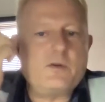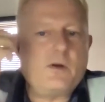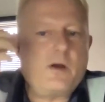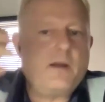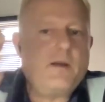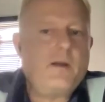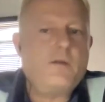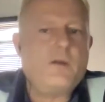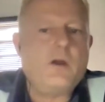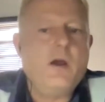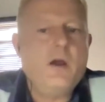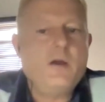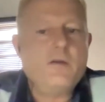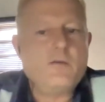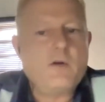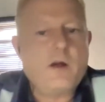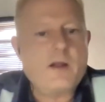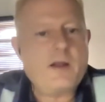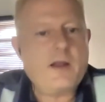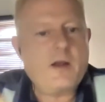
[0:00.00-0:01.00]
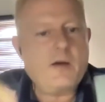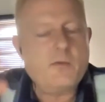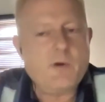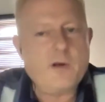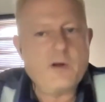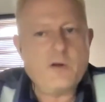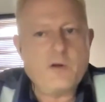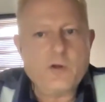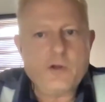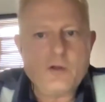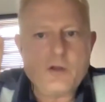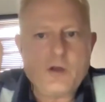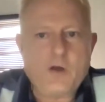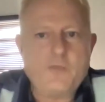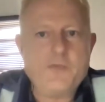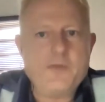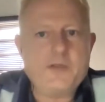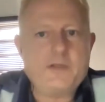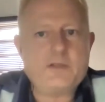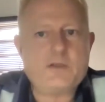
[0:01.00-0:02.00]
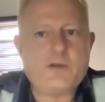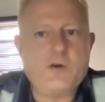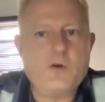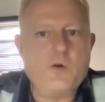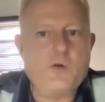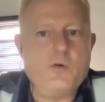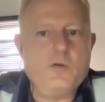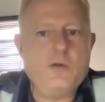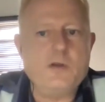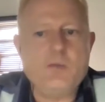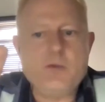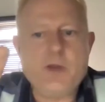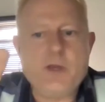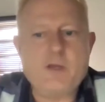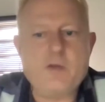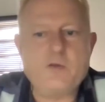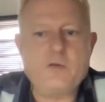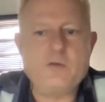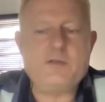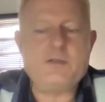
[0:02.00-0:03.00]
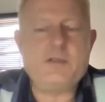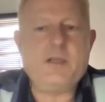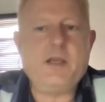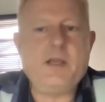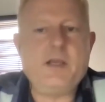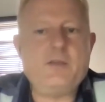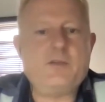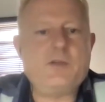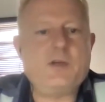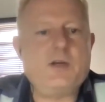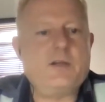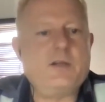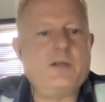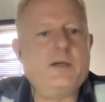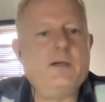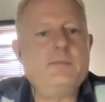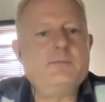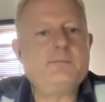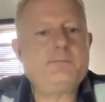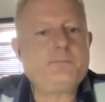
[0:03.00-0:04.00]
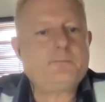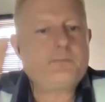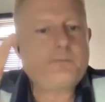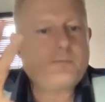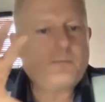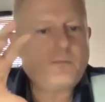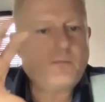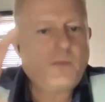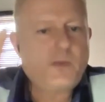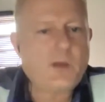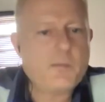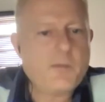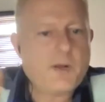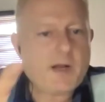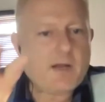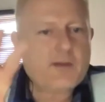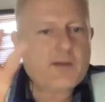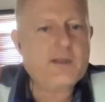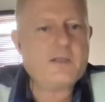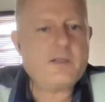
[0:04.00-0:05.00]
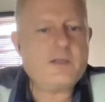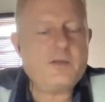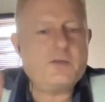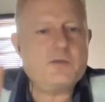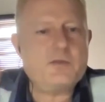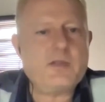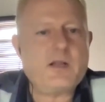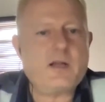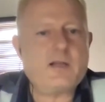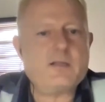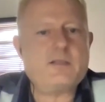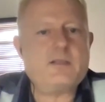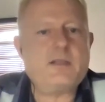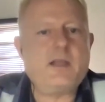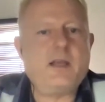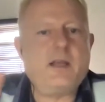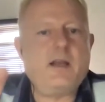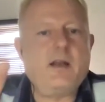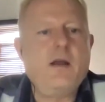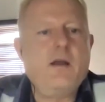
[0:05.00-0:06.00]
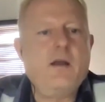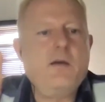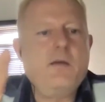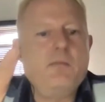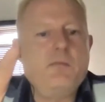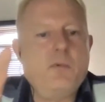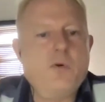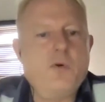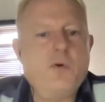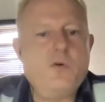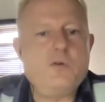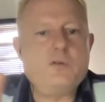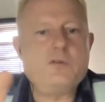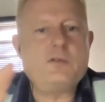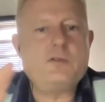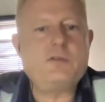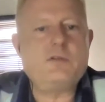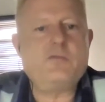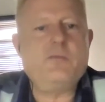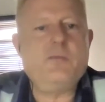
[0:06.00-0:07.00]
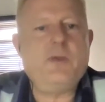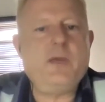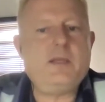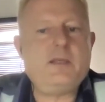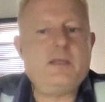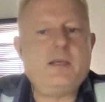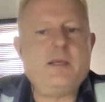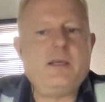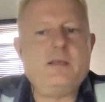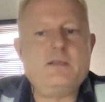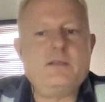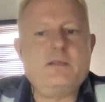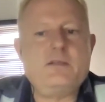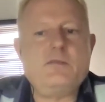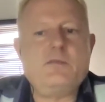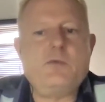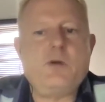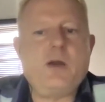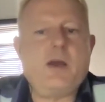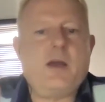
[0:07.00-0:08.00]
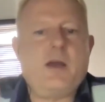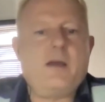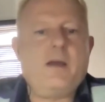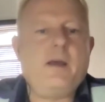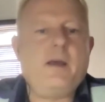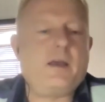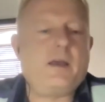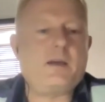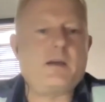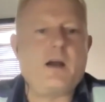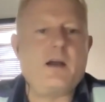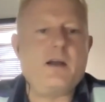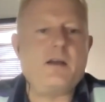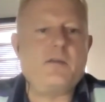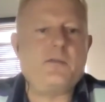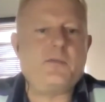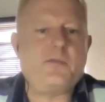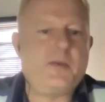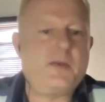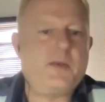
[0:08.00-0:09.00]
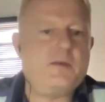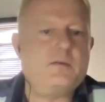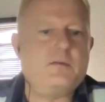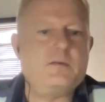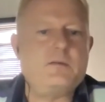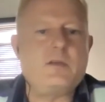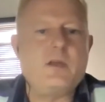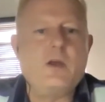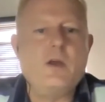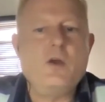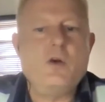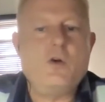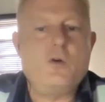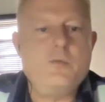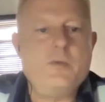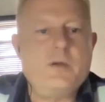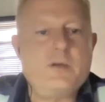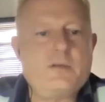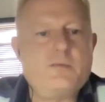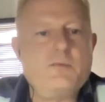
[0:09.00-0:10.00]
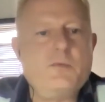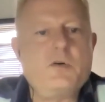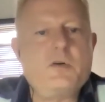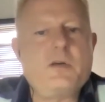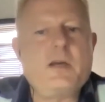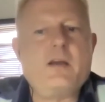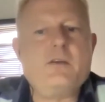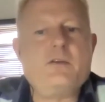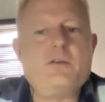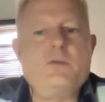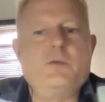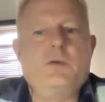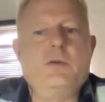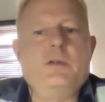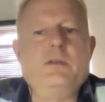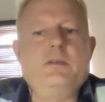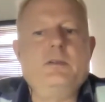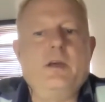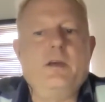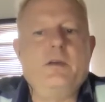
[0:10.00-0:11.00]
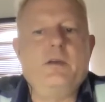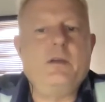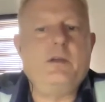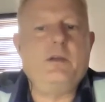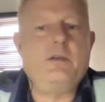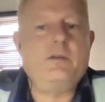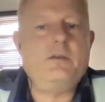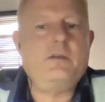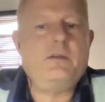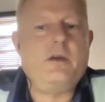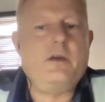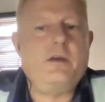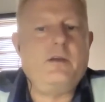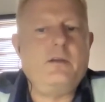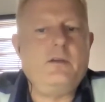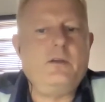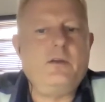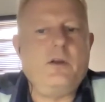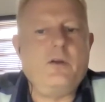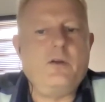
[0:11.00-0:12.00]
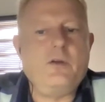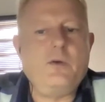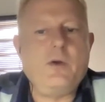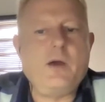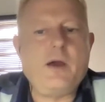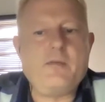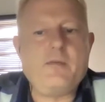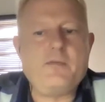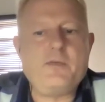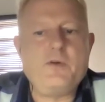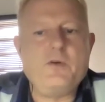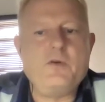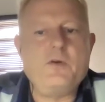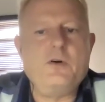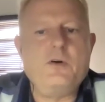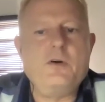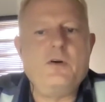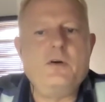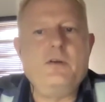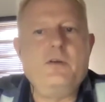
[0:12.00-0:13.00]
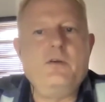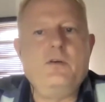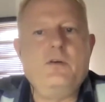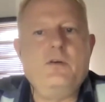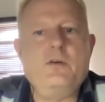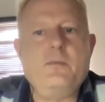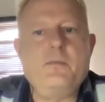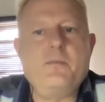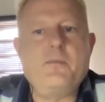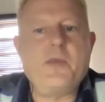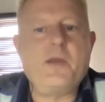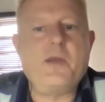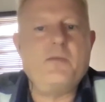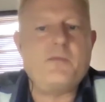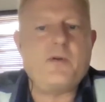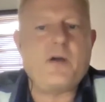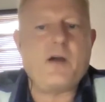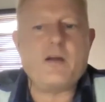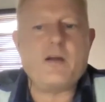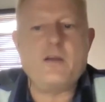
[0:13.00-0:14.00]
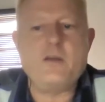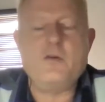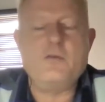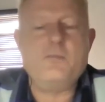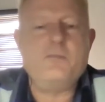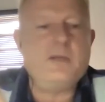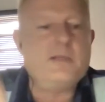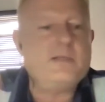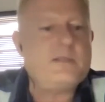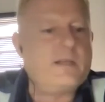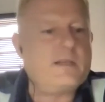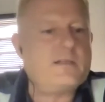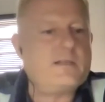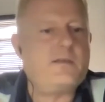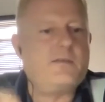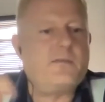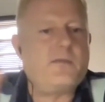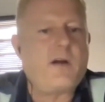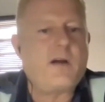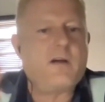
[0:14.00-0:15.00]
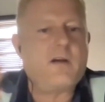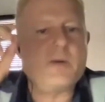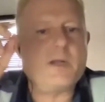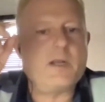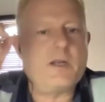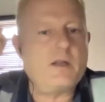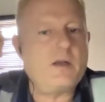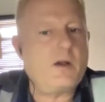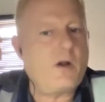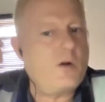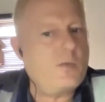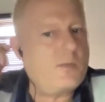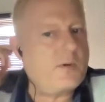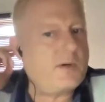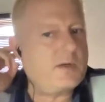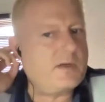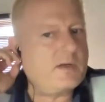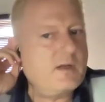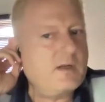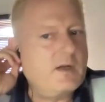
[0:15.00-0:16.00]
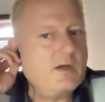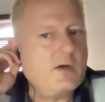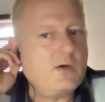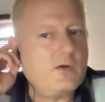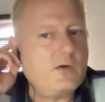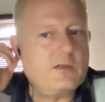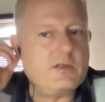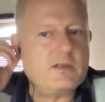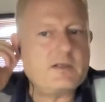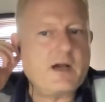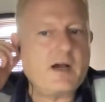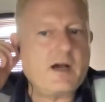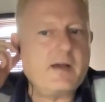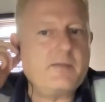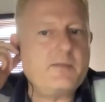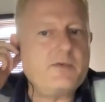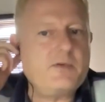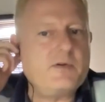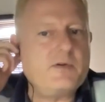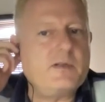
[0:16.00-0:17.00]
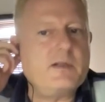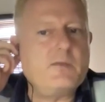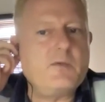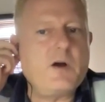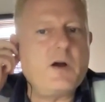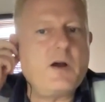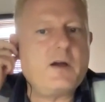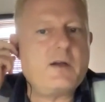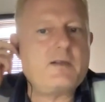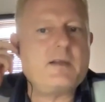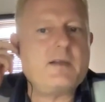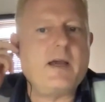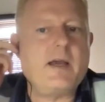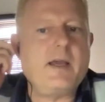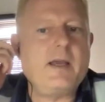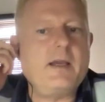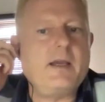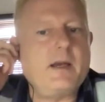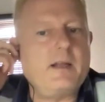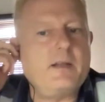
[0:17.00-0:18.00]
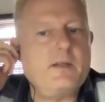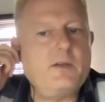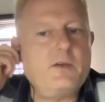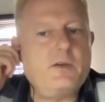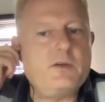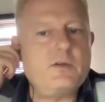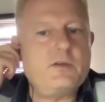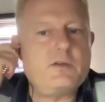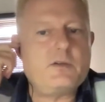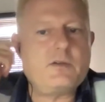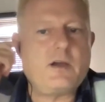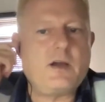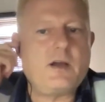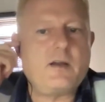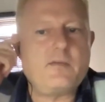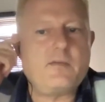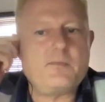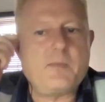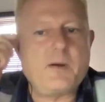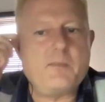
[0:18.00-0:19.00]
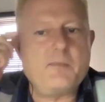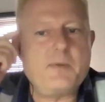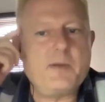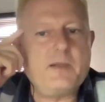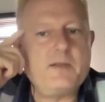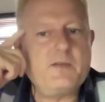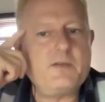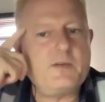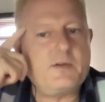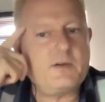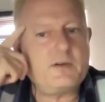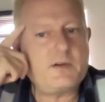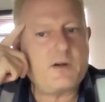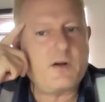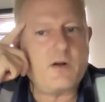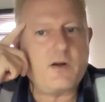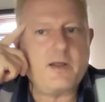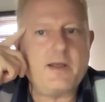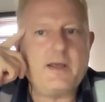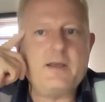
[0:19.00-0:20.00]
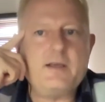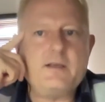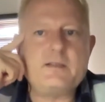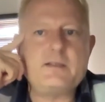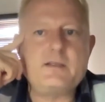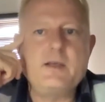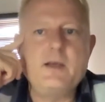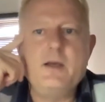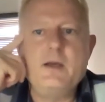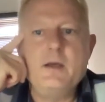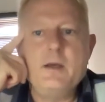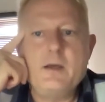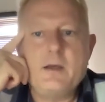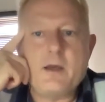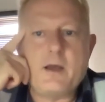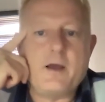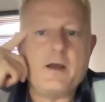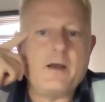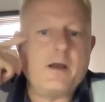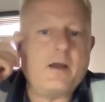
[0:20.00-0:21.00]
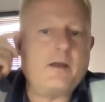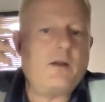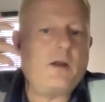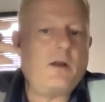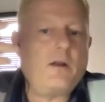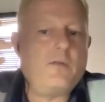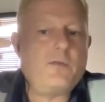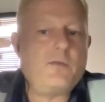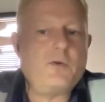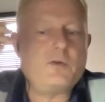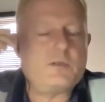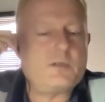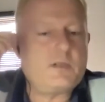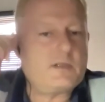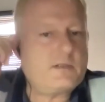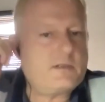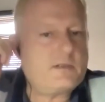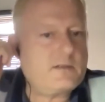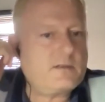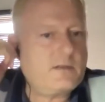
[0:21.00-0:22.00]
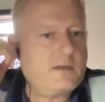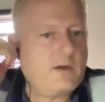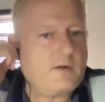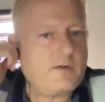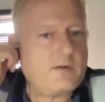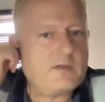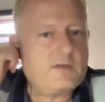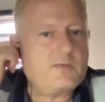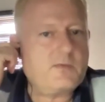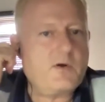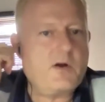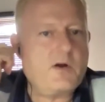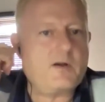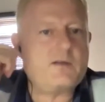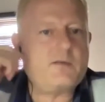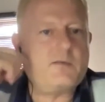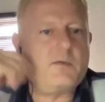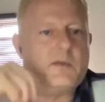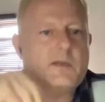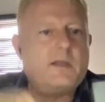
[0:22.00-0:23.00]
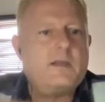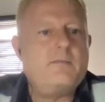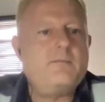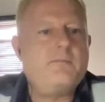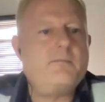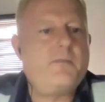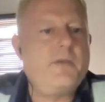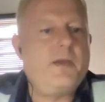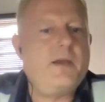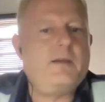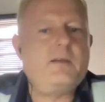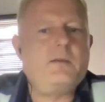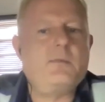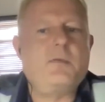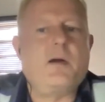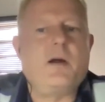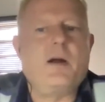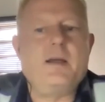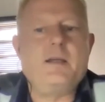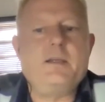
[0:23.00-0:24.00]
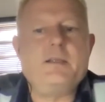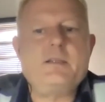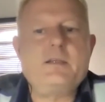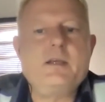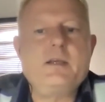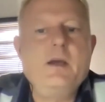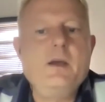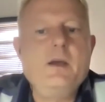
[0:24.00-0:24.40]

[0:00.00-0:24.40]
I know that right now we're all on this call and we can all see each other, but I think that you'll start seeing more sort of meetings where it kind of feels almost more casual, that you have your business environment open all the time during the workday, and you can just kind of bump into colleagues. And of course, this works within the enterprise.